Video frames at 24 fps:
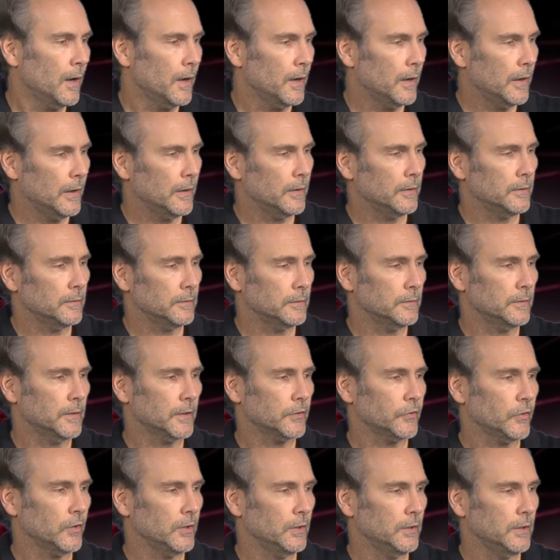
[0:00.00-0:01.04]
Uh,
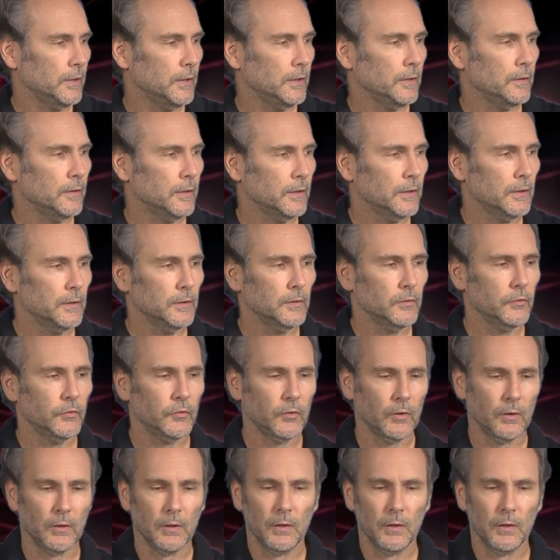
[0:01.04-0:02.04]
next thing you need is